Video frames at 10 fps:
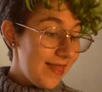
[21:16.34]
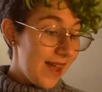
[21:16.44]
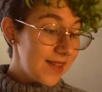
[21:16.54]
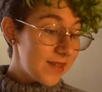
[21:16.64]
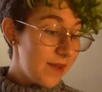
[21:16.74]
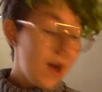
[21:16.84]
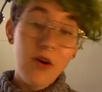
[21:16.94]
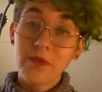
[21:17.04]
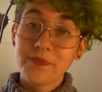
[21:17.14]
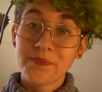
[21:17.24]
That's
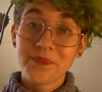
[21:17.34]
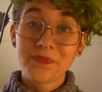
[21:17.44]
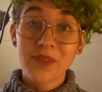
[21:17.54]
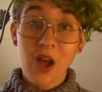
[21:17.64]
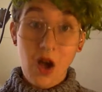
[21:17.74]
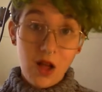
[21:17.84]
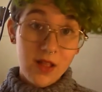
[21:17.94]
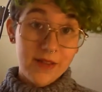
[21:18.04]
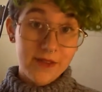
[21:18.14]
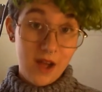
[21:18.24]
about
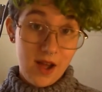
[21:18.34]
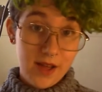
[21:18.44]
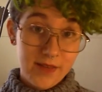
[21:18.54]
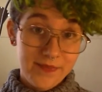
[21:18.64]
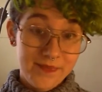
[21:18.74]
all I've got.